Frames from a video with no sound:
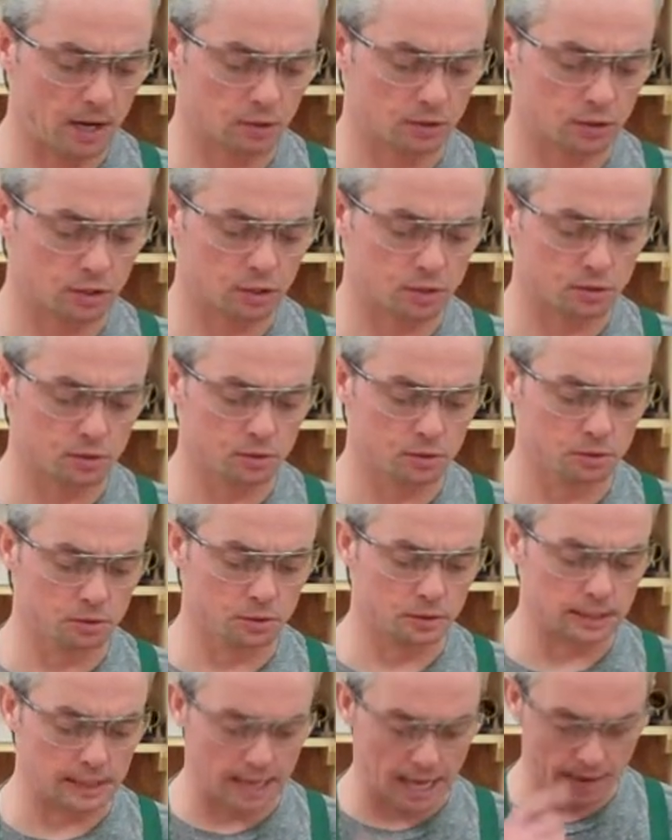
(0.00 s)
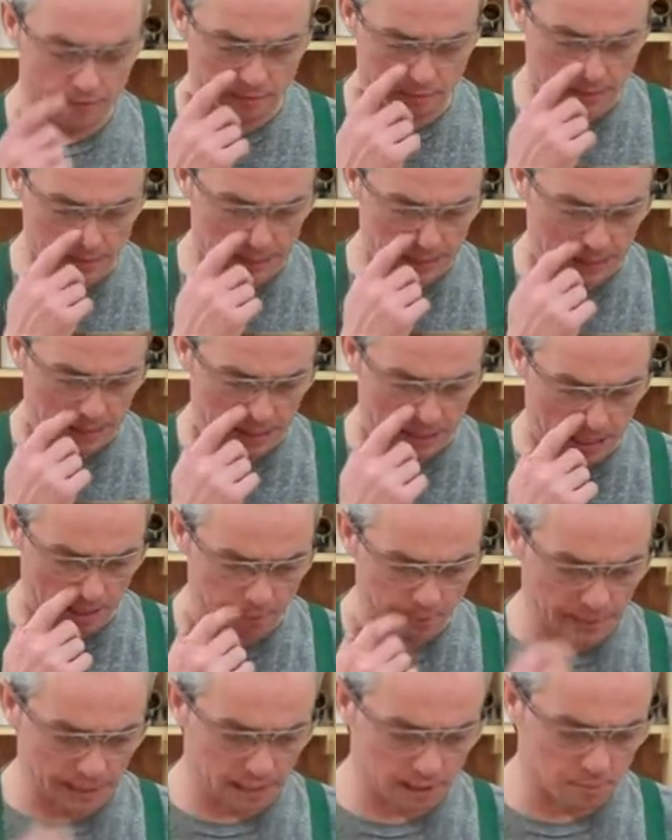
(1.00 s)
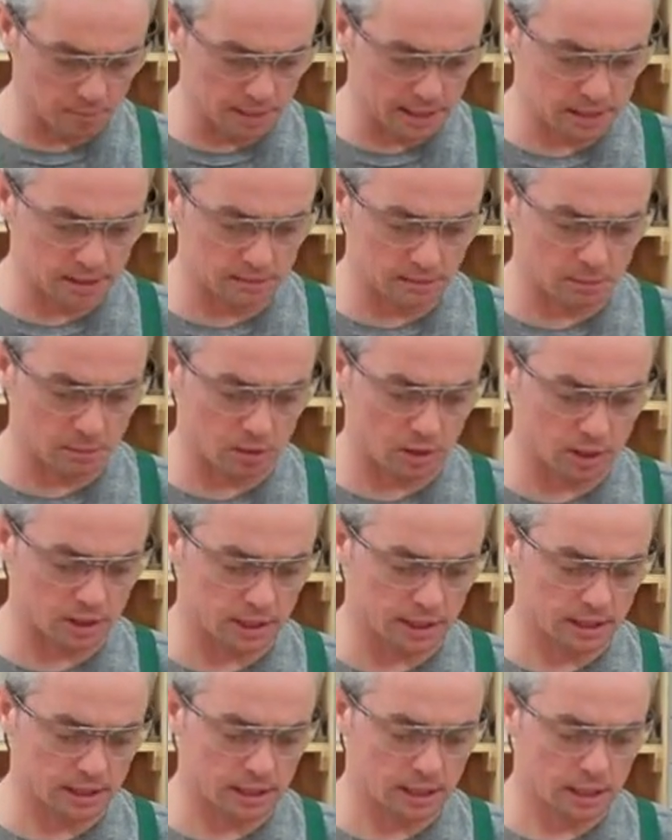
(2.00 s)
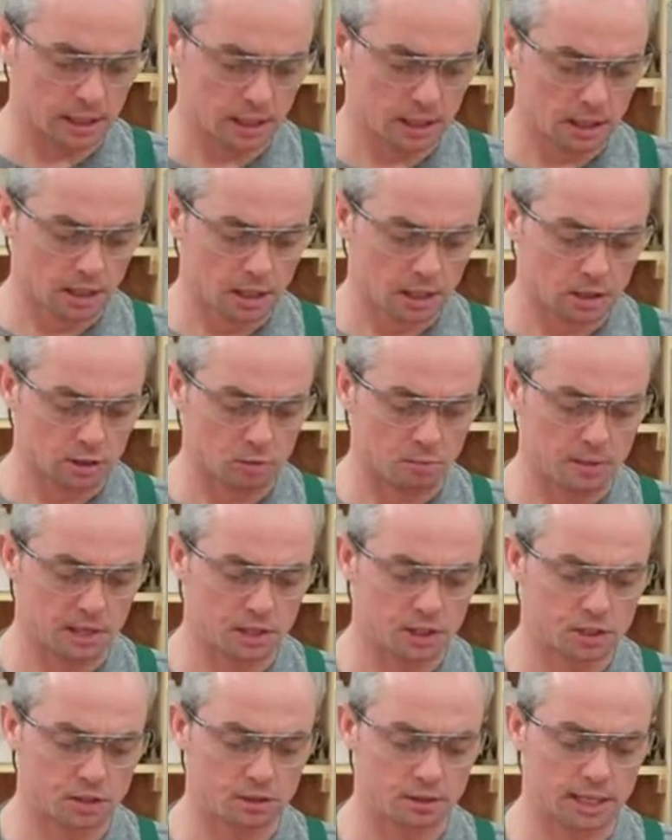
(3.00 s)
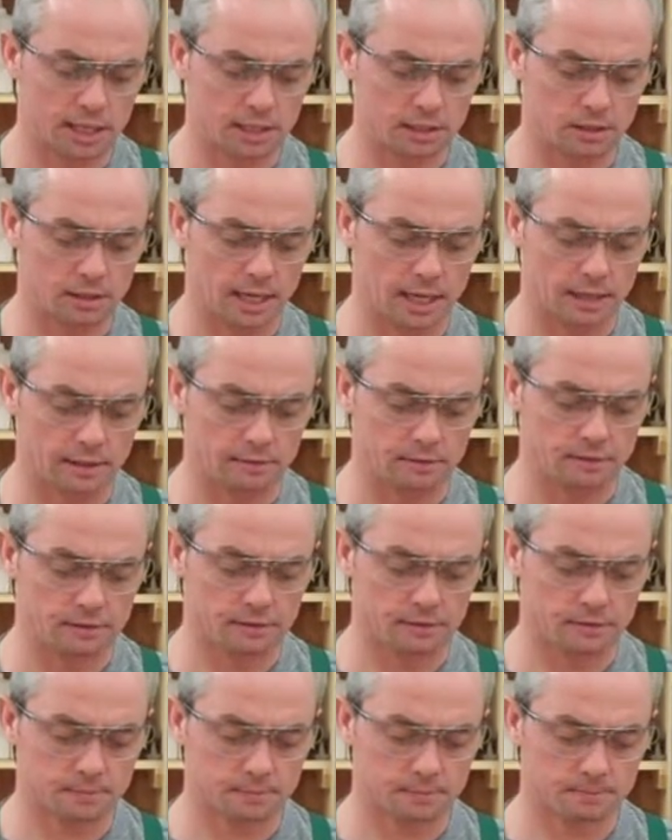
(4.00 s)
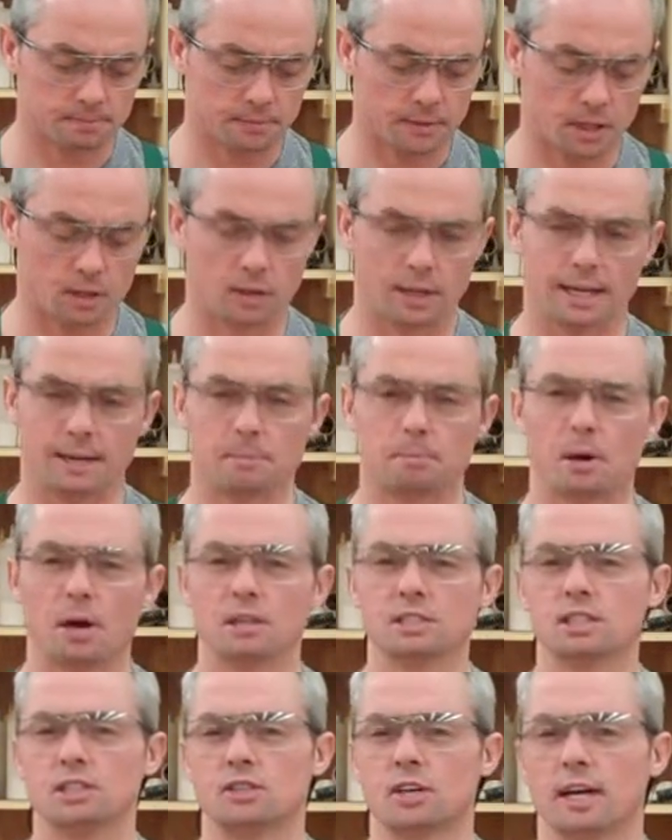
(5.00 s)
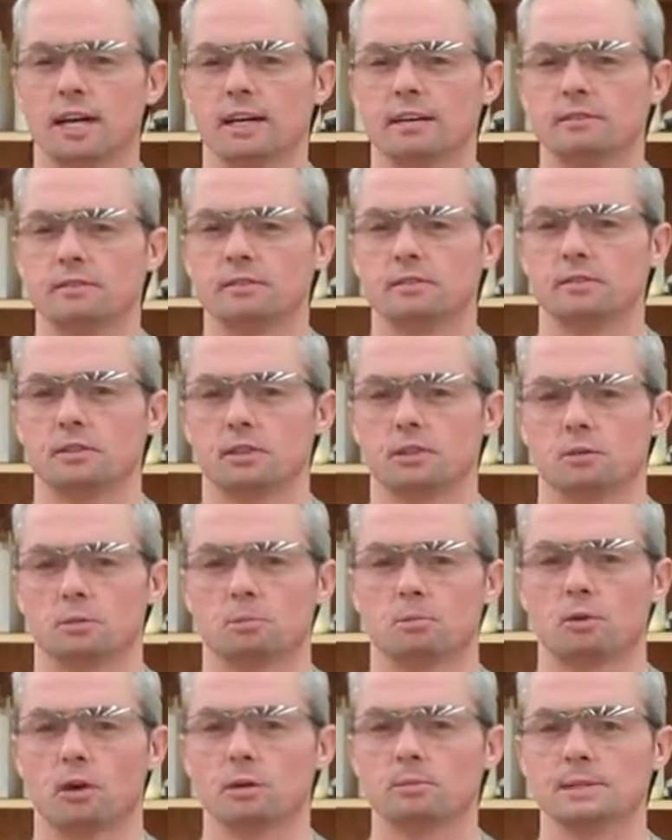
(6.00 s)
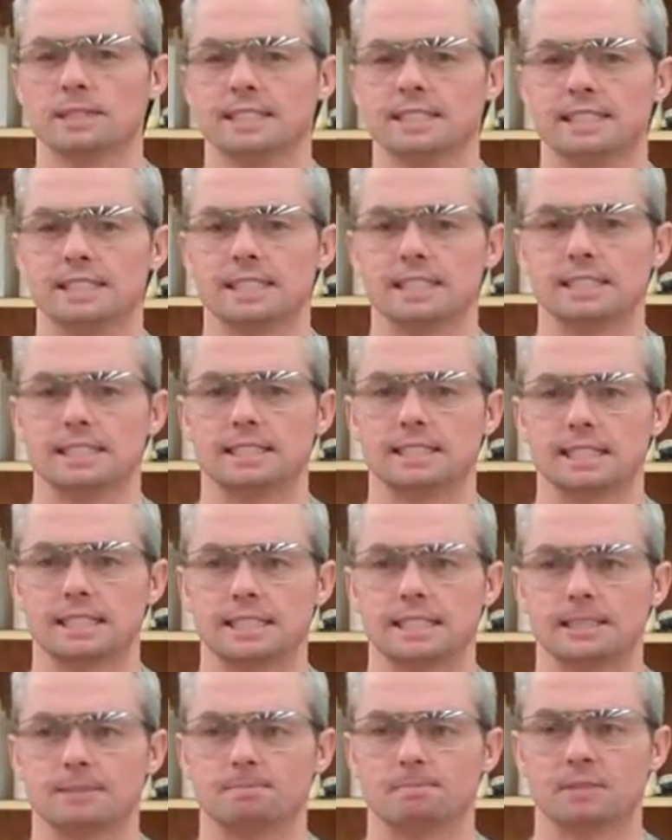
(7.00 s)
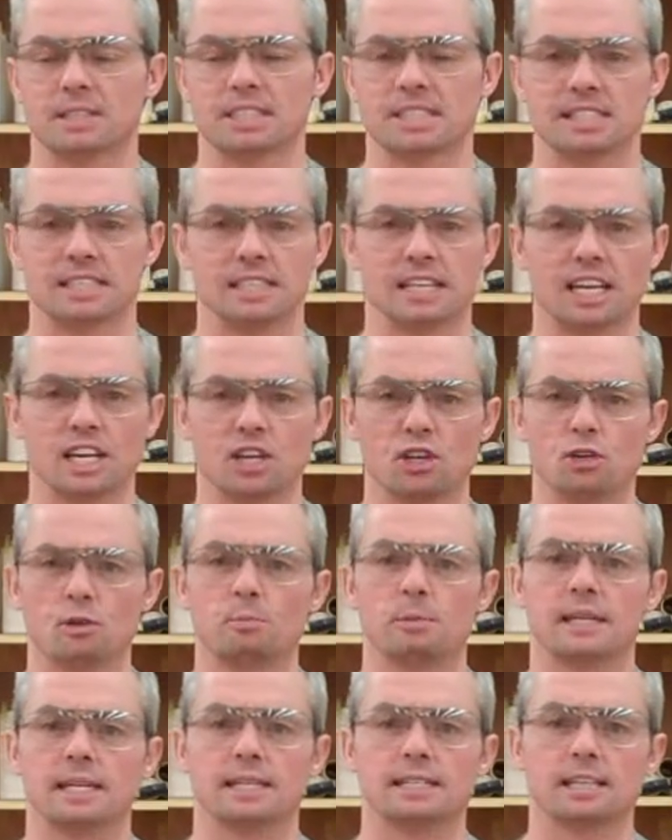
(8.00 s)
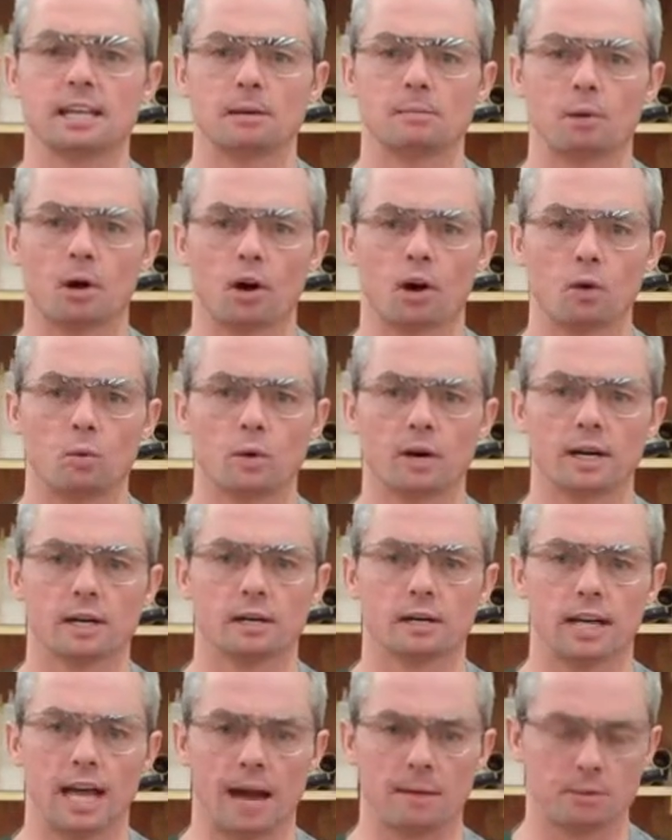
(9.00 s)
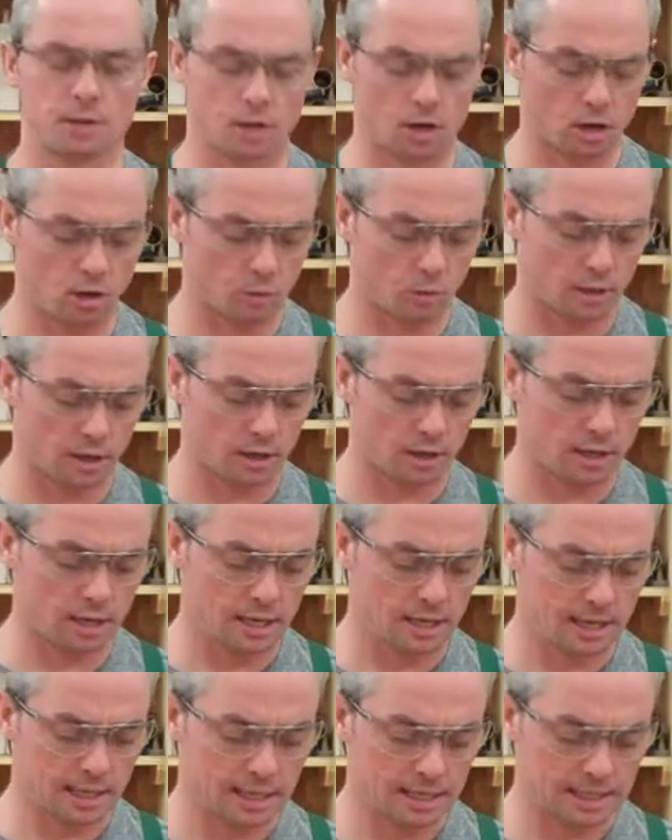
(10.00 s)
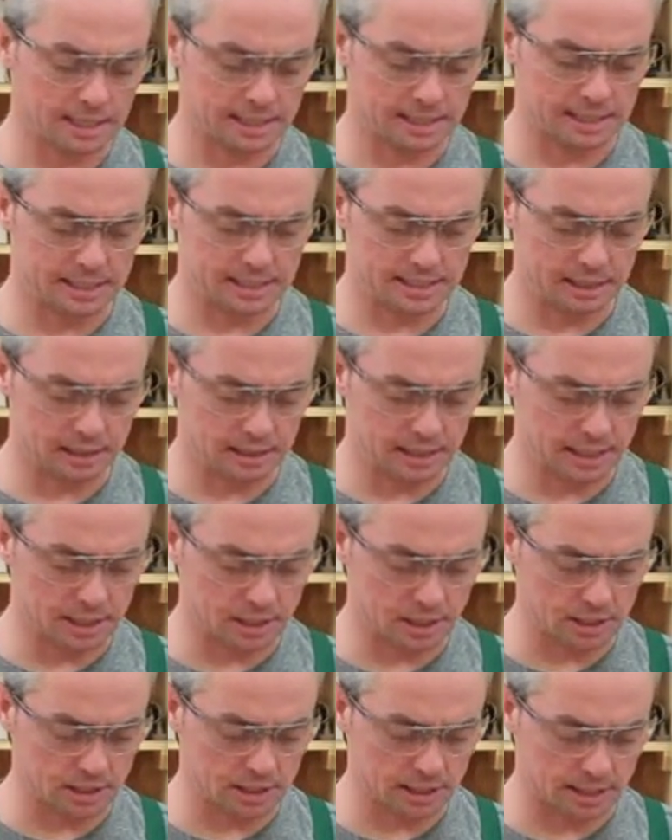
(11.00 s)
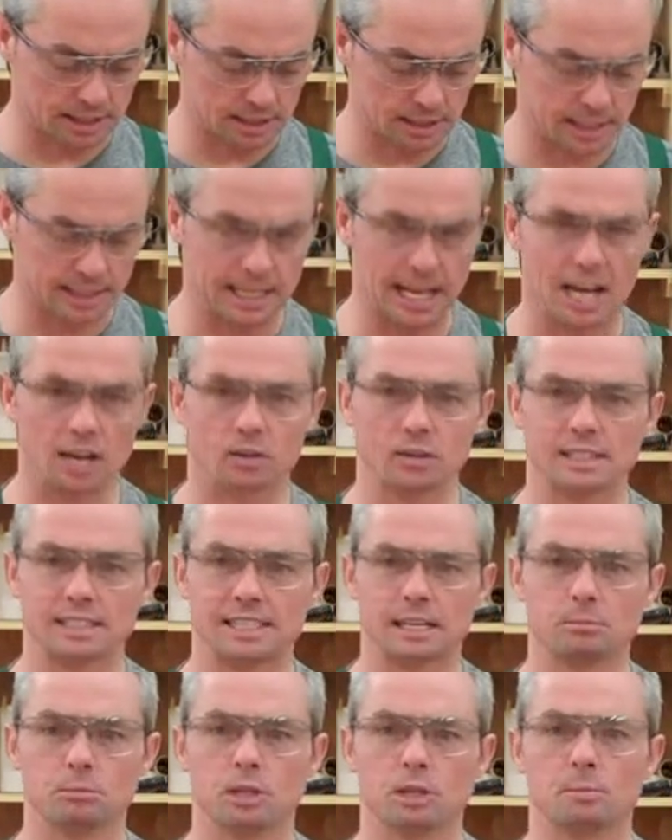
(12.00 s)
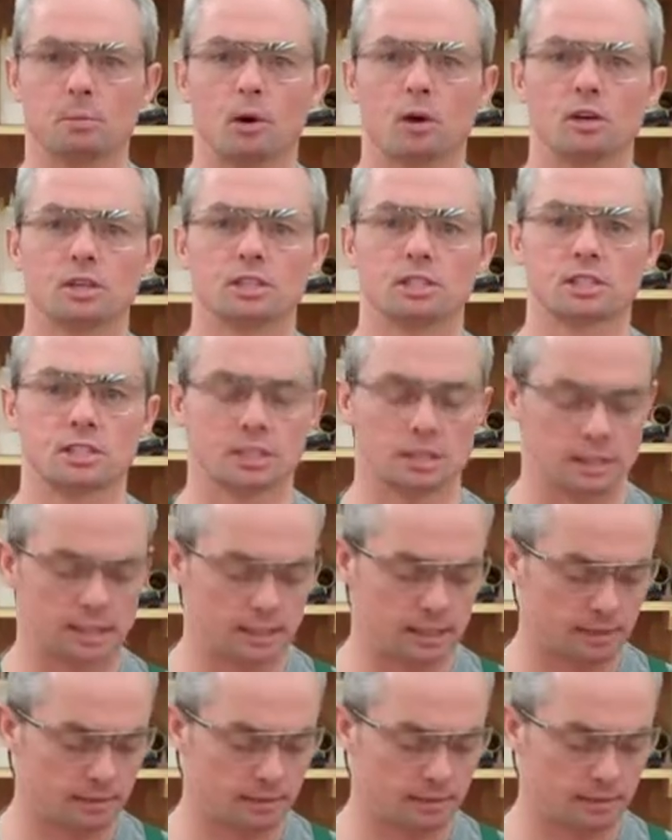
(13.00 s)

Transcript: the screws and having kind of making a mess of the project. So make sure that you have, and posi drive, you'll probably see it European type hardware, cabinet hardware, concealed hinges, things like that, or assembly parts